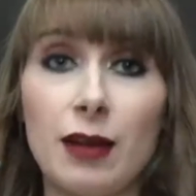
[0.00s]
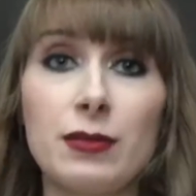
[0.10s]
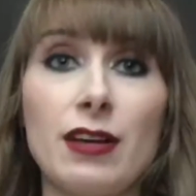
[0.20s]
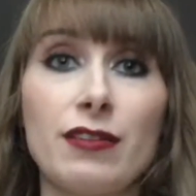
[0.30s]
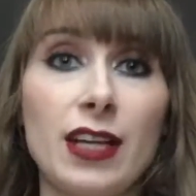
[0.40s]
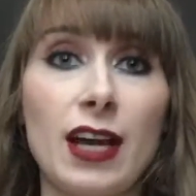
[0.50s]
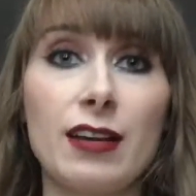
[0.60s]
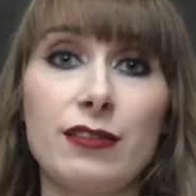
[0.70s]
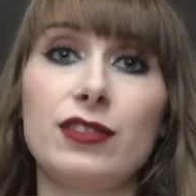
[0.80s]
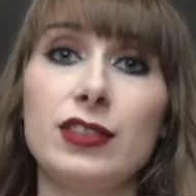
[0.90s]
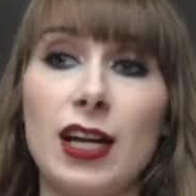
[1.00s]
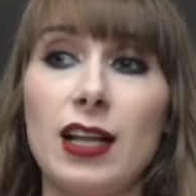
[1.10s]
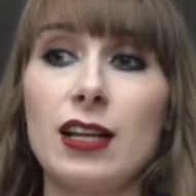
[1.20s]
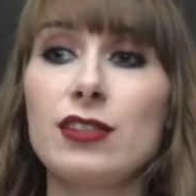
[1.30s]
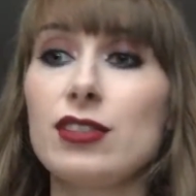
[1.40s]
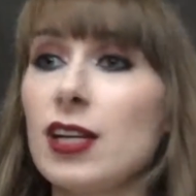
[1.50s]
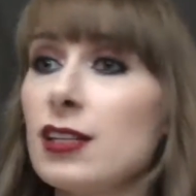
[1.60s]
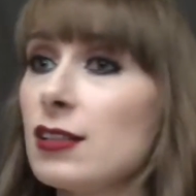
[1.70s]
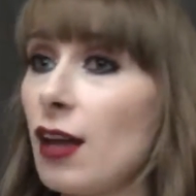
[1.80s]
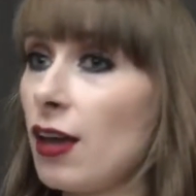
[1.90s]
I would definitely add false
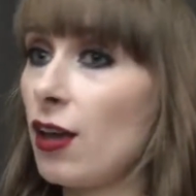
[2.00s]
eyelashes.